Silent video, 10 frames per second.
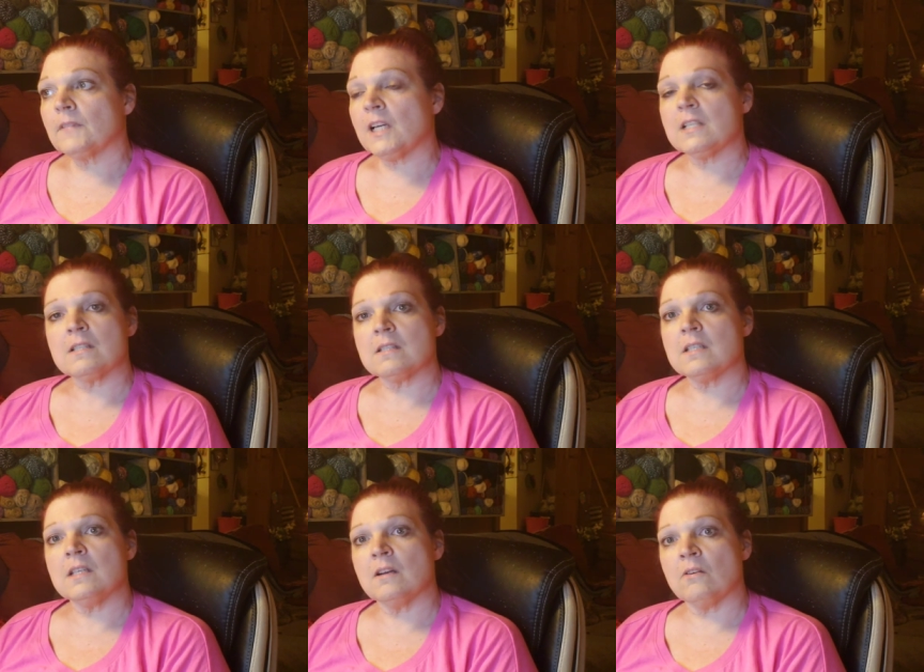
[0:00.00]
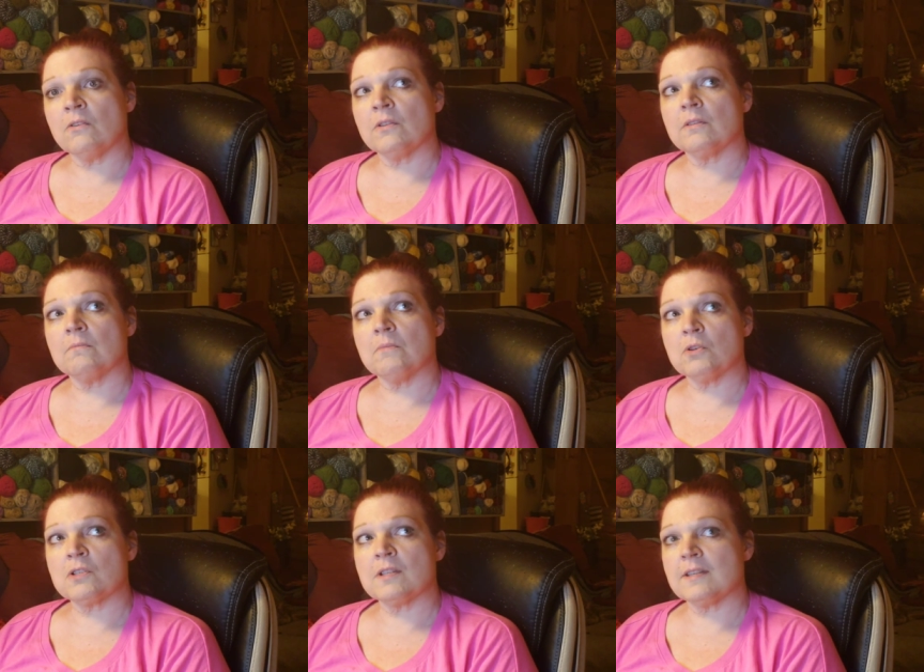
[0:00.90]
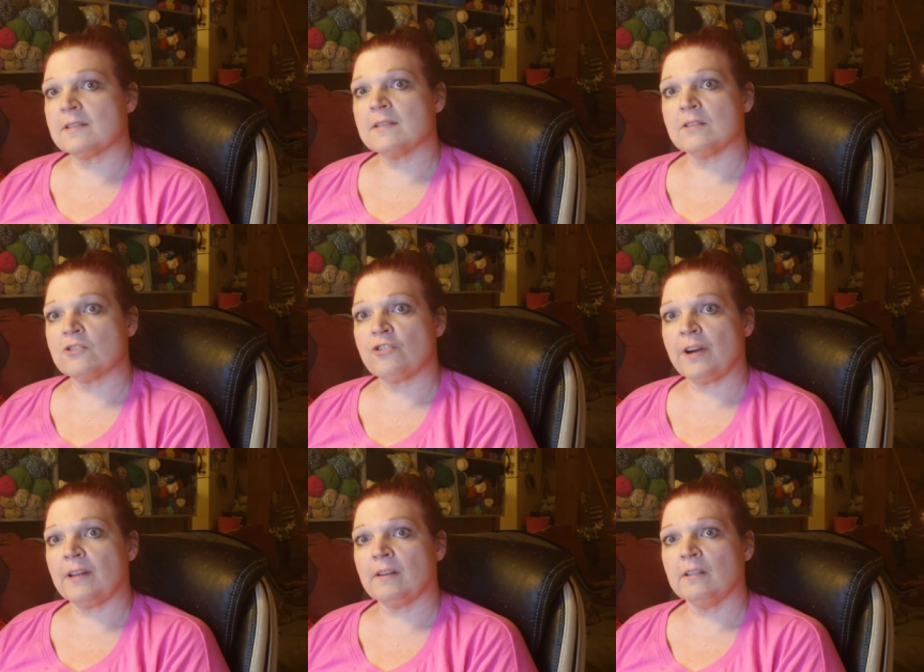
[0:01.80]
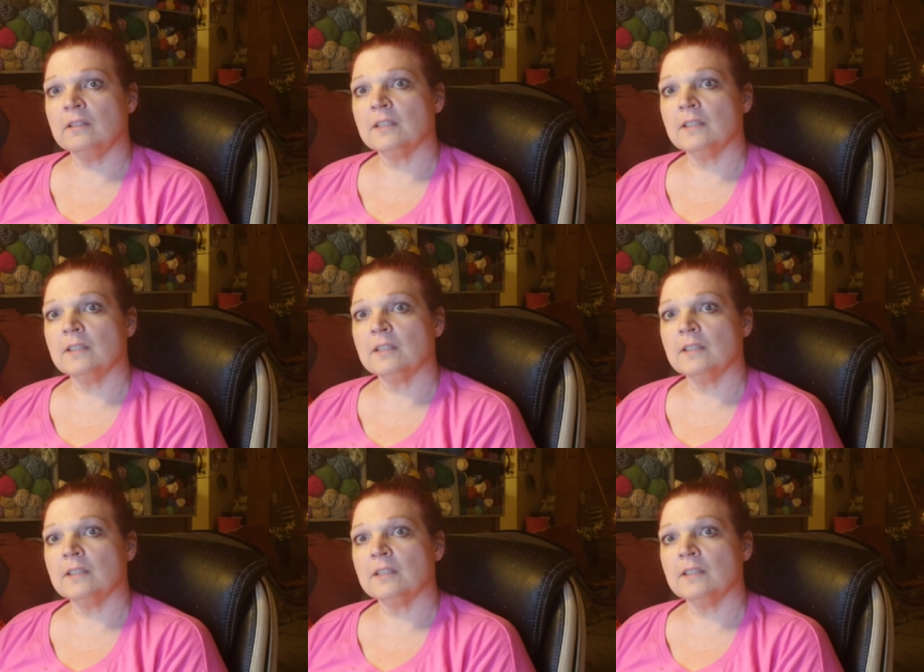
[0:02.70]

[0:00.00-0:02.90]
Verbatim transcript: because, you know, most of this is a trailer,